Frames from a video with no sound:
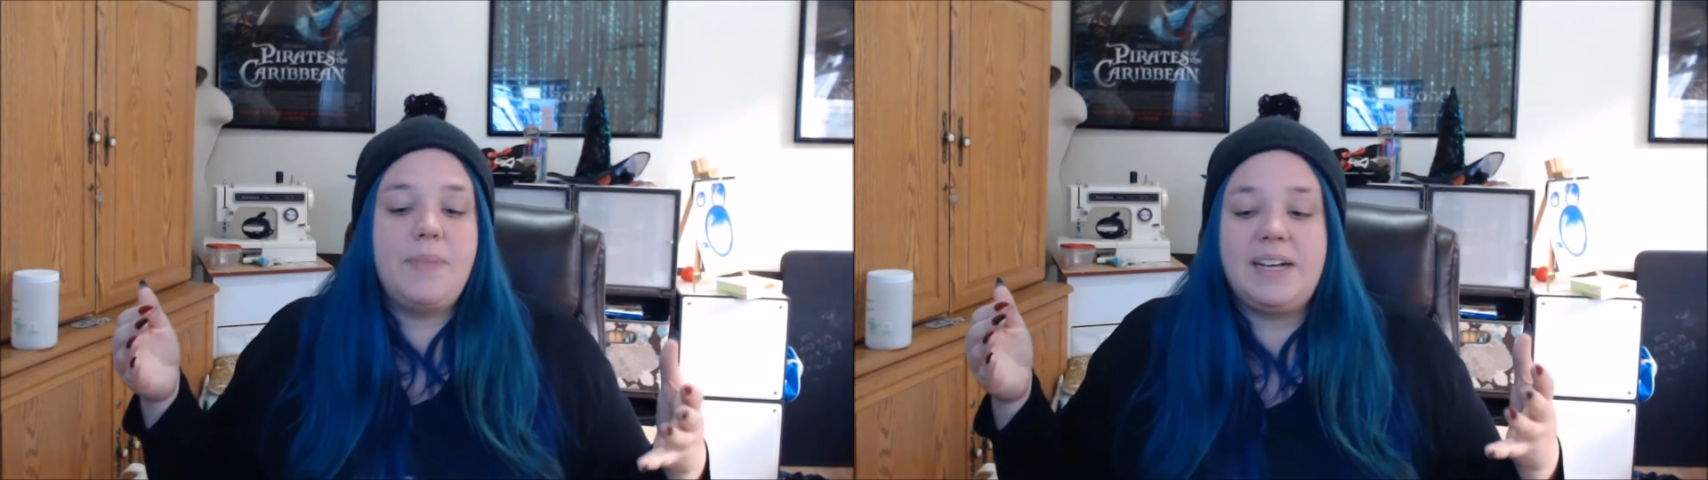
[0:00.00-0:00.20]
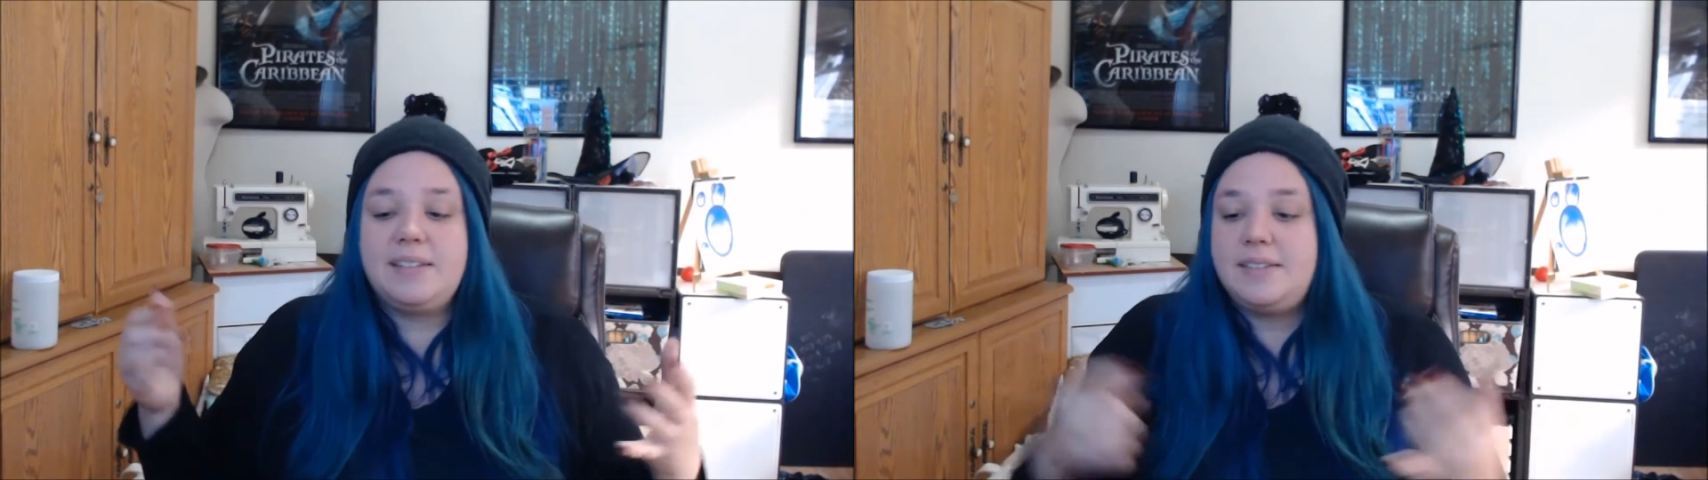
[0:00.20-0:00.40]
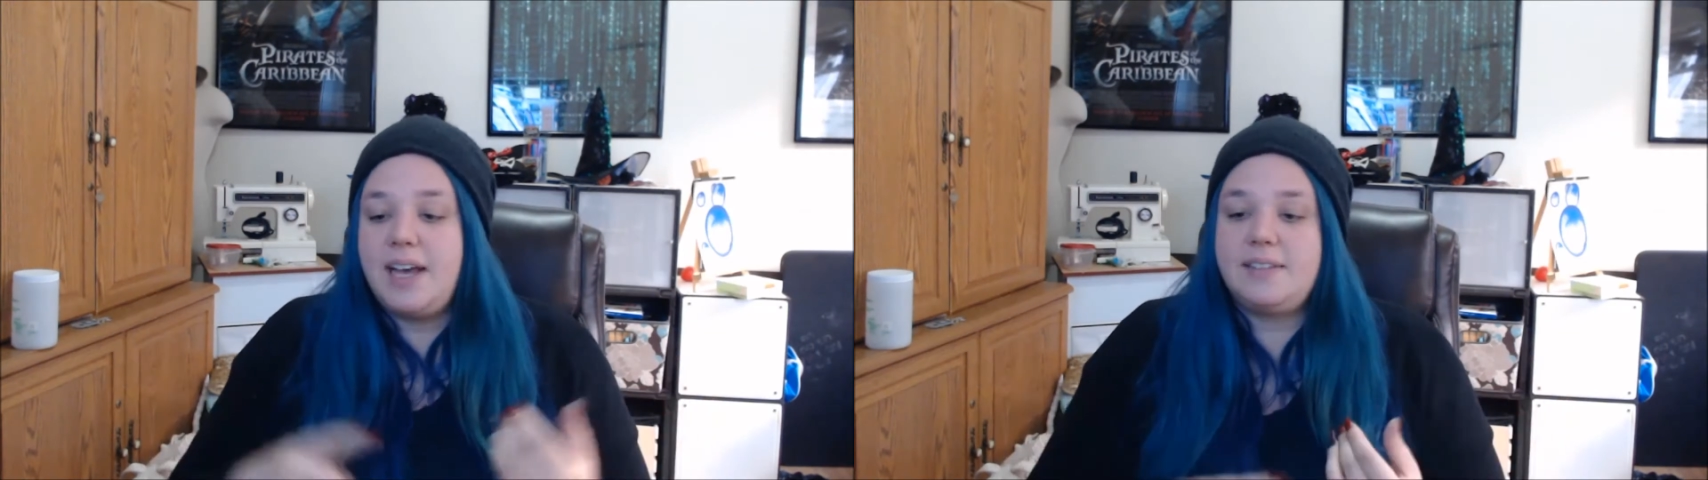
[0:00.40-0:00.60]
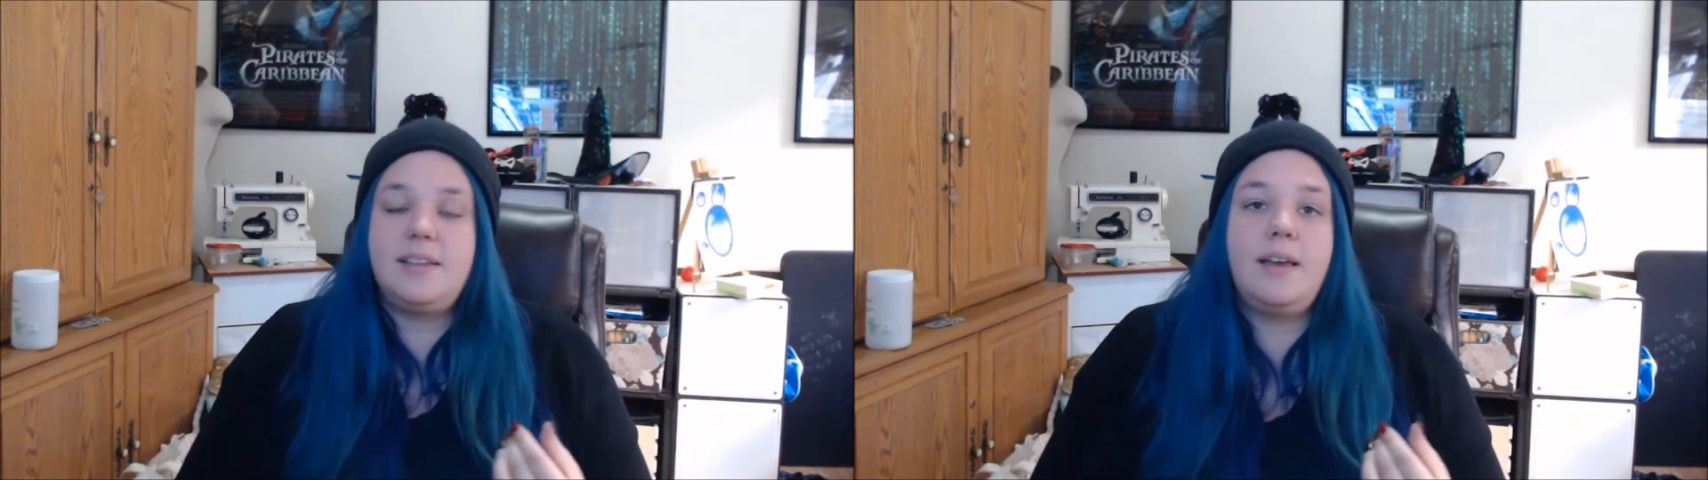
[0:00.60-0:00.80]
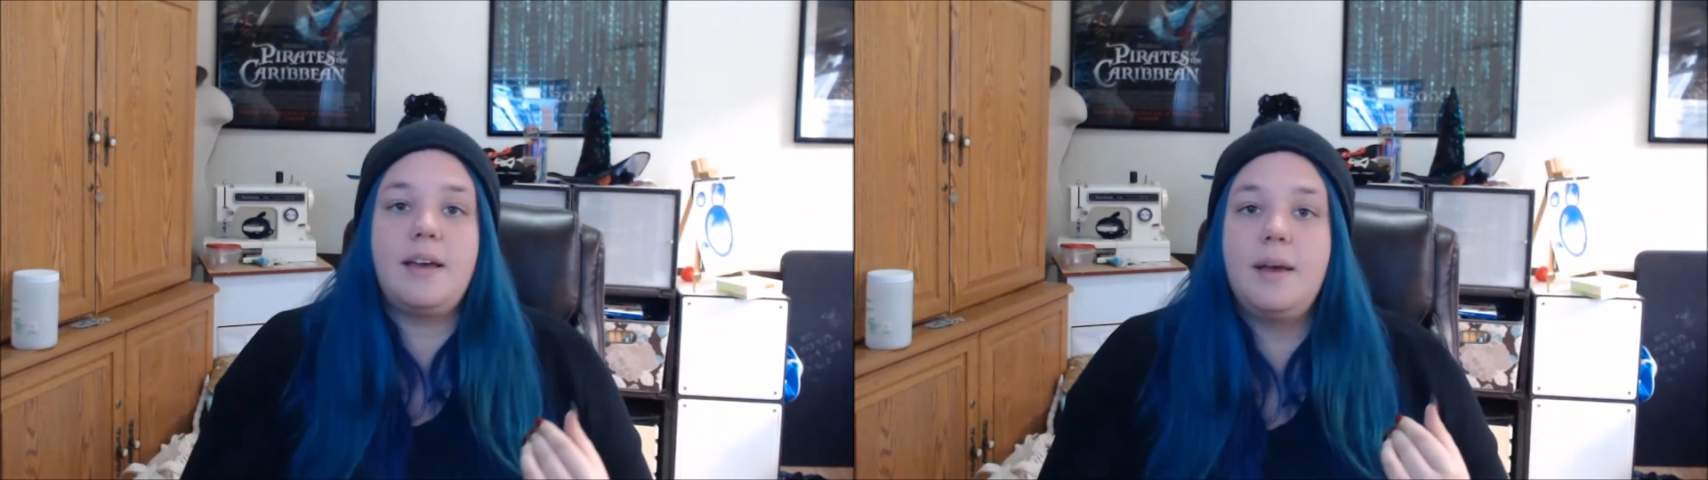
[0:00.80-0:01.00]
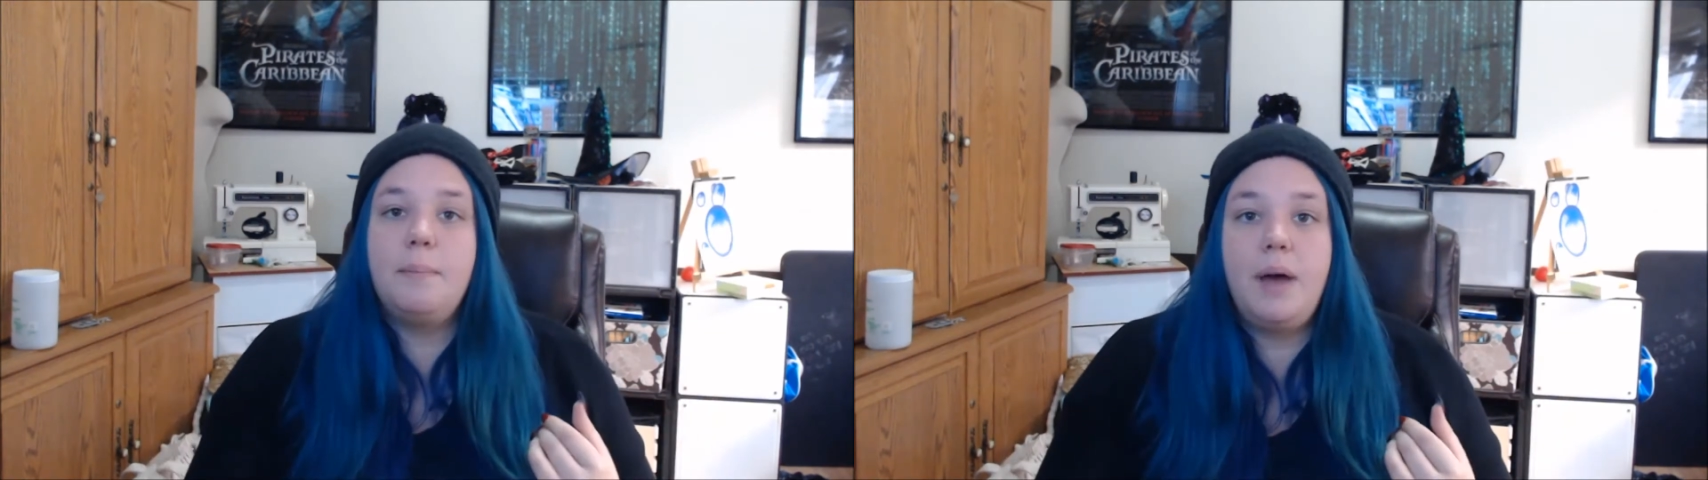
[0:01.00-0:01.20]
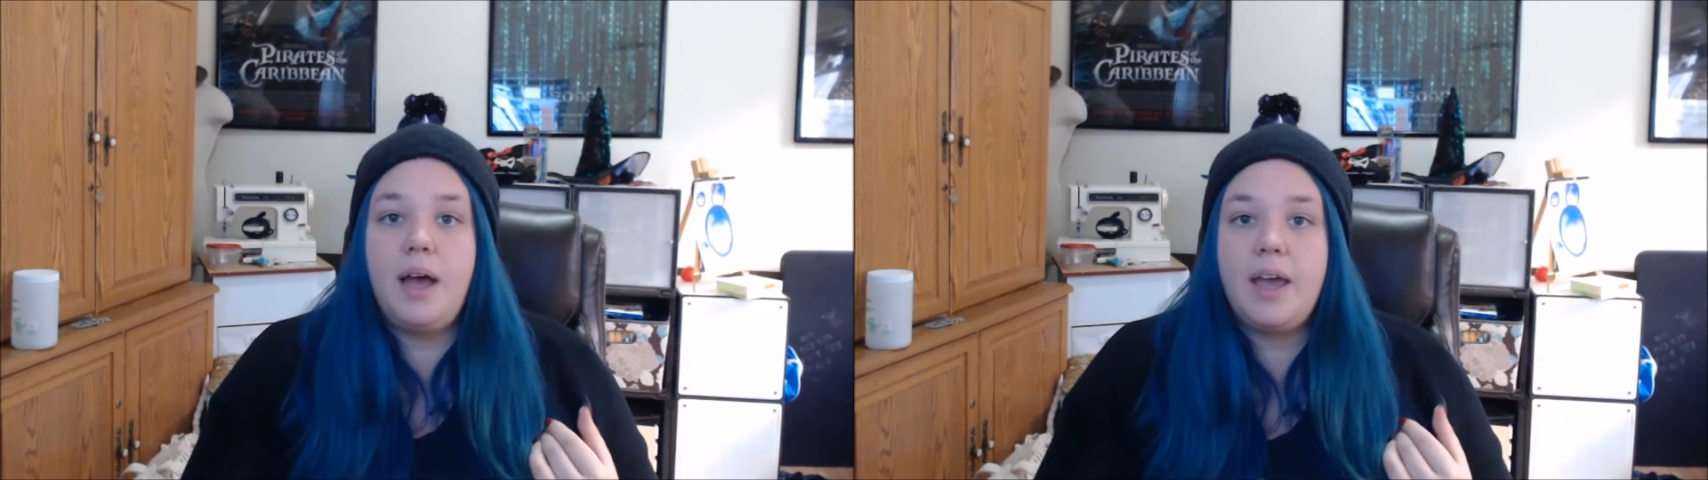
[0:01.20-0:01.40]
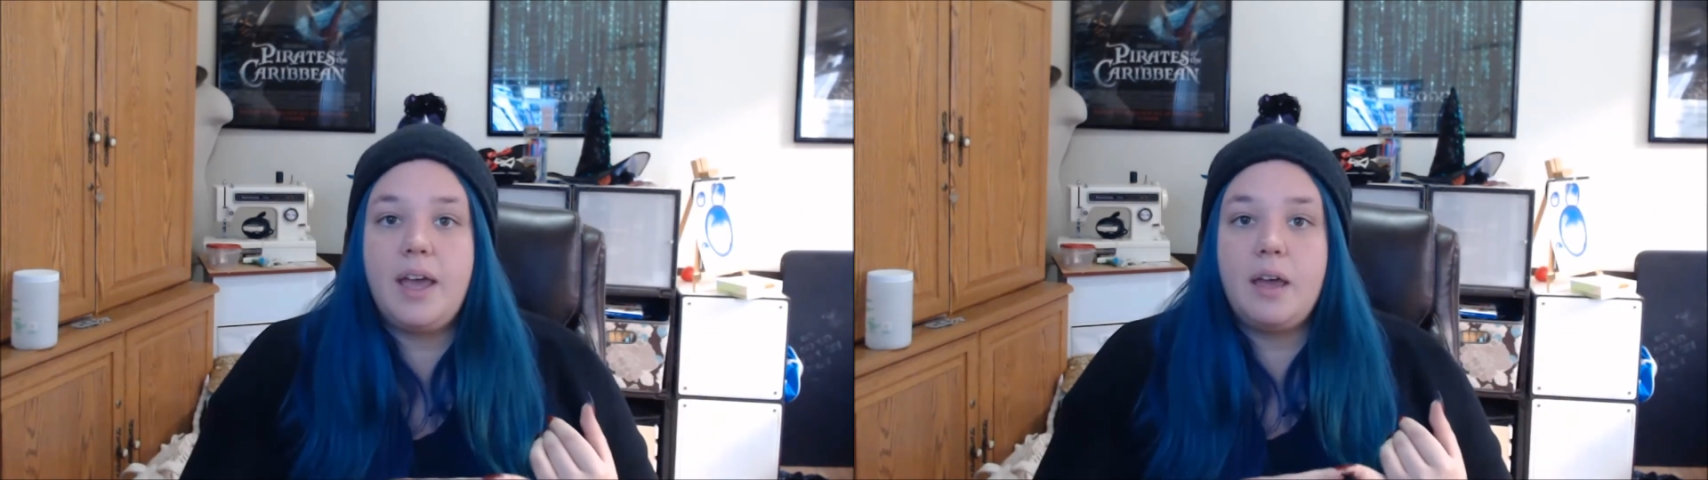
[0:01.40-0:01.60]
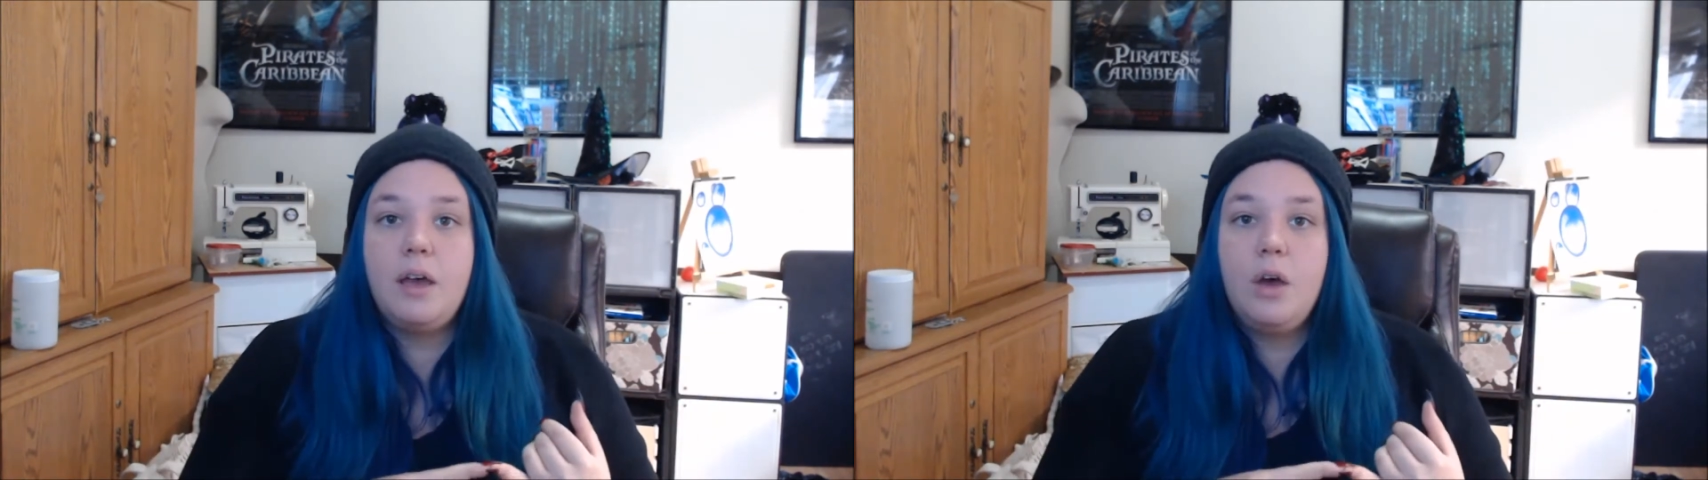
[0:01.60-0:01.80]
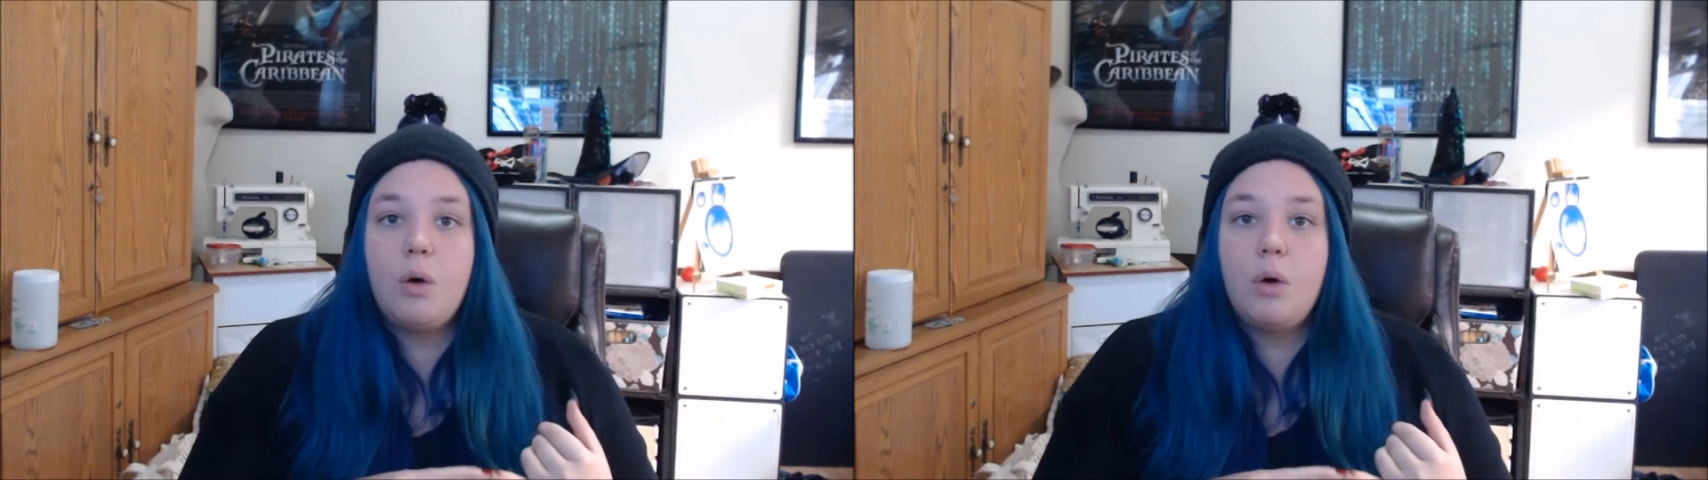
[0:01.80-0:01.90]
assessing my